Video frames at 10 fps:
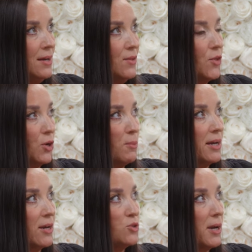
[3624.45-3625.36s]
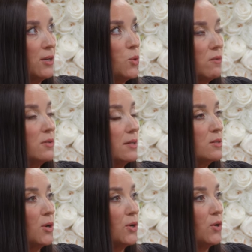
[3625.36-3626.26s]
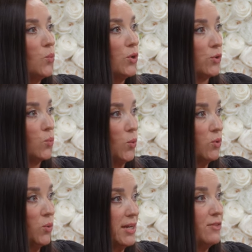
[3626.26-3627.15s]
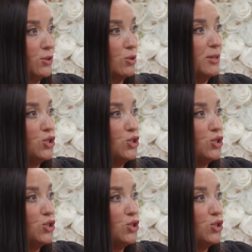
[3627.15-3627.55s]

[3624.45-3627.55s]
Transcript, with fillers: thought, oh my gosh, by twelve o'clock tomorrow, we're we're going to have, there's going to be